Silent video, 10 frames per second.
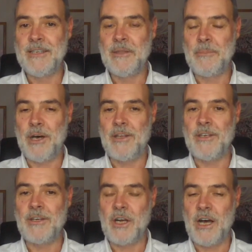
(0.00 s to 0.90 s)
the
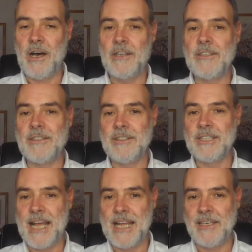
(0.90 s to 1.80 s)
partner can't
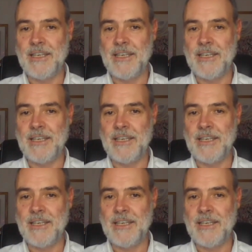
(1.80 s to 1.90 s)
understand